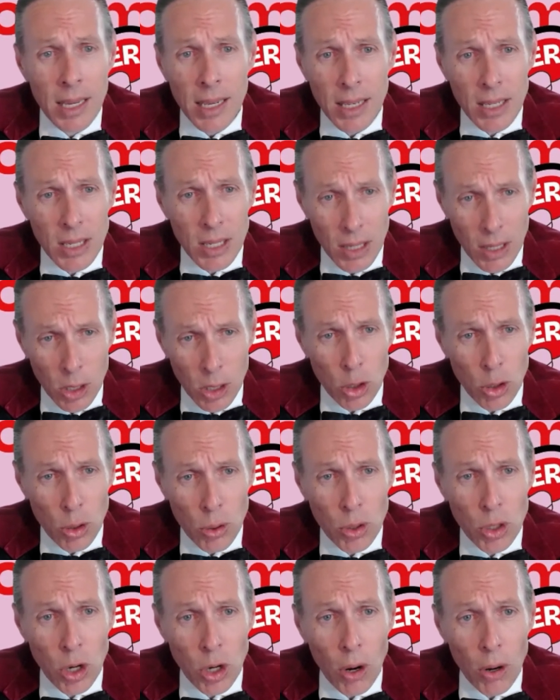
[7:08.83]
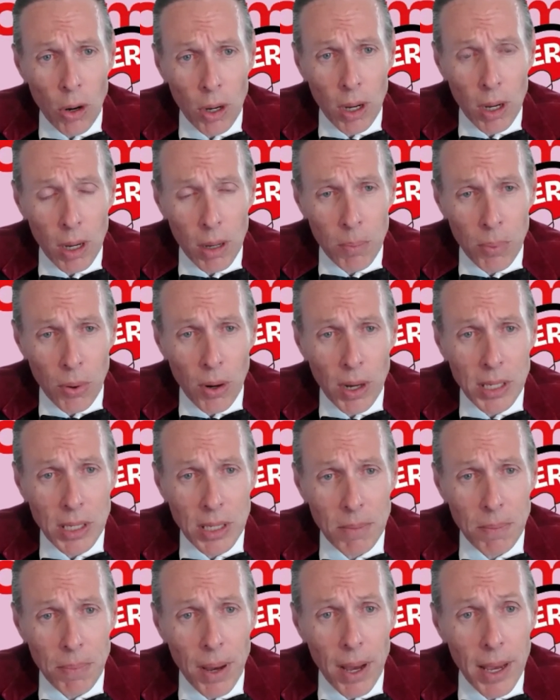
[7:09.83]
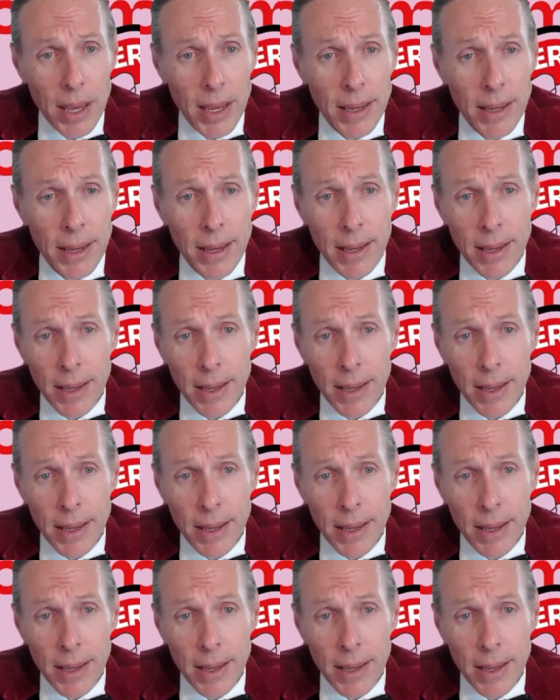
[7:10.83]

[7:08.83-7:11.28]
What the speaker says: is a huge high price to pay.